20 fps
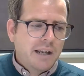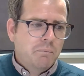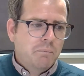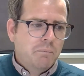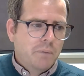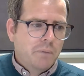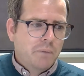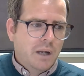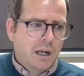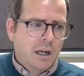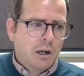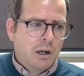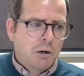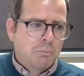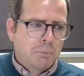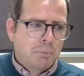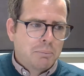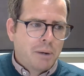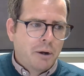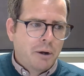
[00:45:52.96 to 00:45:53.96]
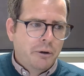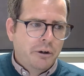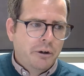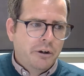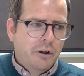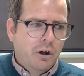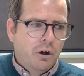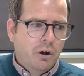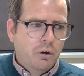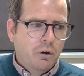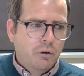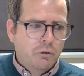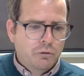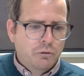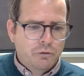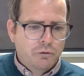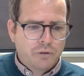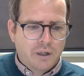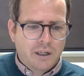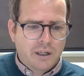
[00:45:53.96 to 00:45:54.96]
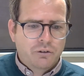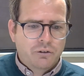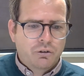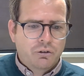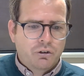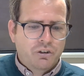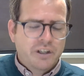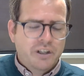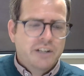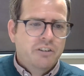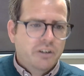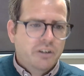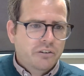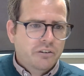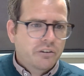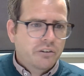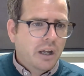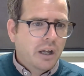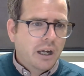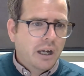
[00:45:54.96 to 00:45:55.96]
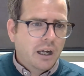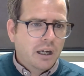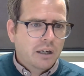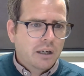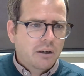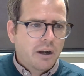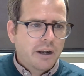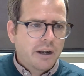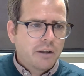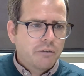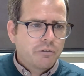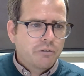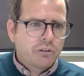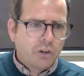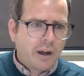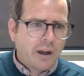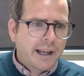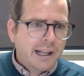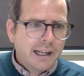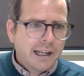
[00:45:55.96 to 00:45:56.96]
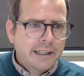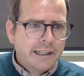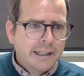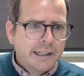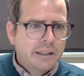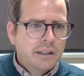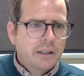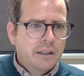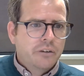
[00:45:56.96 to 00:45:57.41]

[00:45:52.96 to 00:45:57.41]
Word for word: am uh, a proponent of uh, strategic uh, kind of cycling.